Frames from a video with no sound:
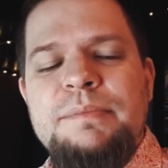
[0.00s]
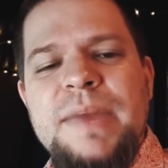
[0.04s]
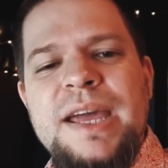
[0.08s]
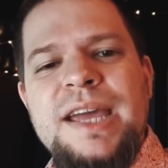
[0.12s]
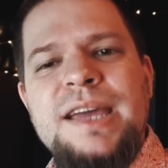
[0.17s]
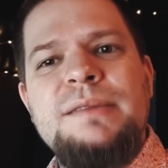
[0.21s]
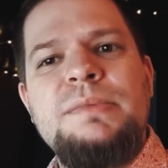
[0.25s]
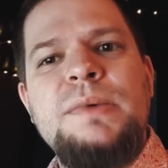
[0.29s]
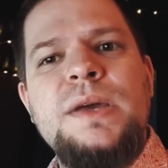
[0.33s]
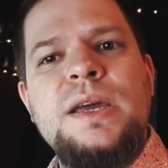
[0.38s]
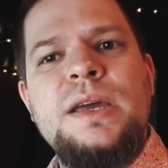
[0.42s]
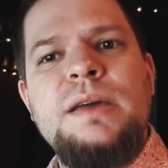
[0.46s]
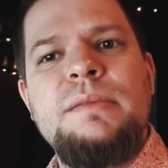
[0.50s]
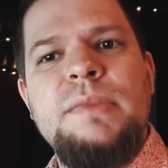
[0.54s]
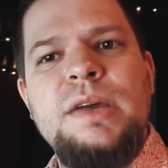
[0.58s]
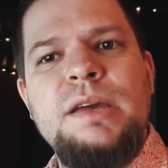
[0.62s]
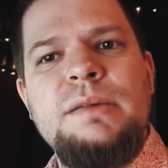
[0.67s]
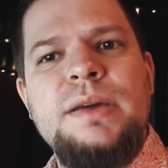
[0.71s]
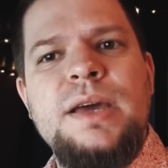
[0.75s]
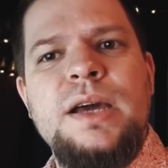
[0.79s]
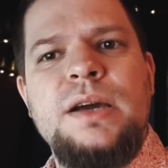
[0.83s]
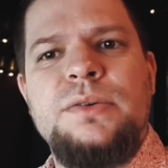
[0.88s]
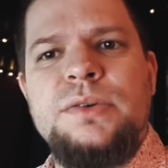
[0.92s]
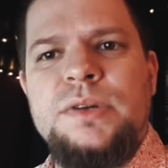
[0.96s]

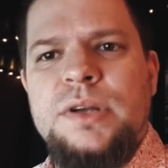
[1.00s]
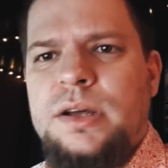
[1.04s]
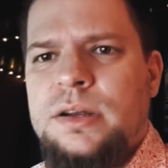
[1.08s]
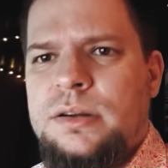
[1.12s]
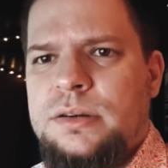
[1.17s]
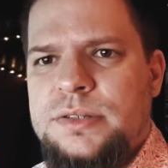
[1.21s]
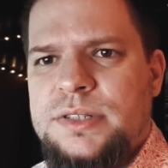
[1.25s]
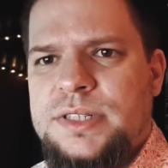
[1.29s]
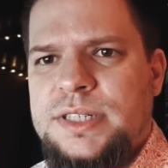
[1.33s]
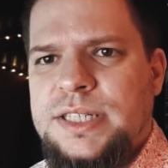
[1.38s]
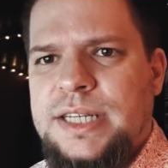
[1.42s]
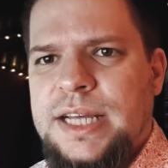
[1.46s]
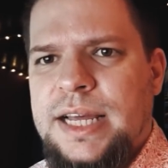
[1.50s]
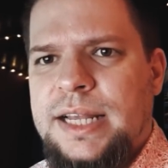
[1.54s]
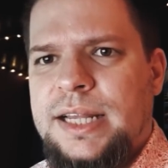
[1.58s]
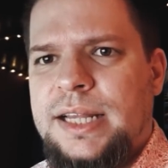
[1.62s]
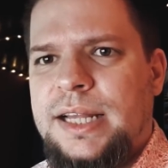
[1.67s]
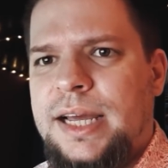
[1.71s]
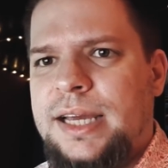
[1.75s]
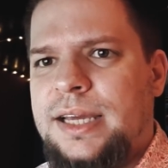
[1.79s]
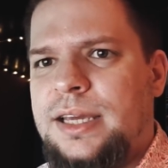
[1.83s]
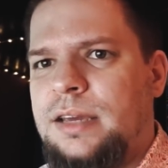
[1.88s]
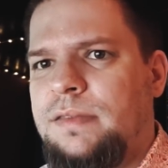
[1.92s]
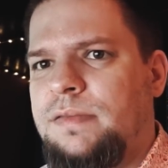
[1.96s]
maybe I could understand,
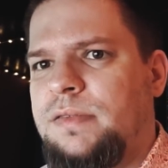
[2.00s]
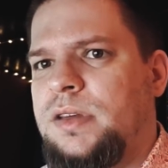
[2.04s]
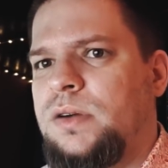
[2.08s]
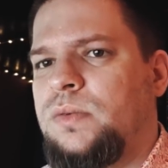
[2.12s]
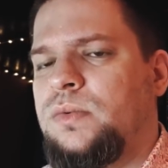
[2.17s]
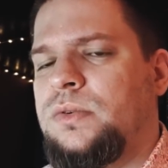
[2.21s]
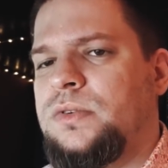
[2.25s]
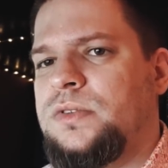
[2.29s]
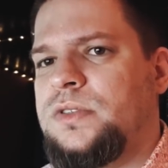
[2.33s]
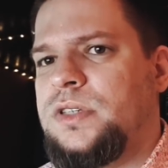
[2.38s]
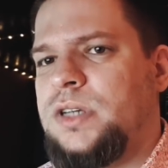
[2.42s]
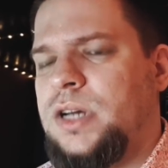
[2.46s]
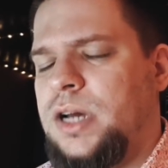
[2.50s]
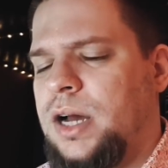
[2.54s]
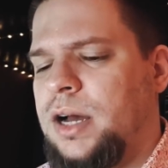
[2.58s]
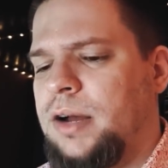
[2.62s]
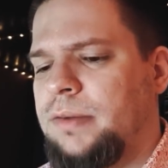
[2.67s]
like, if there was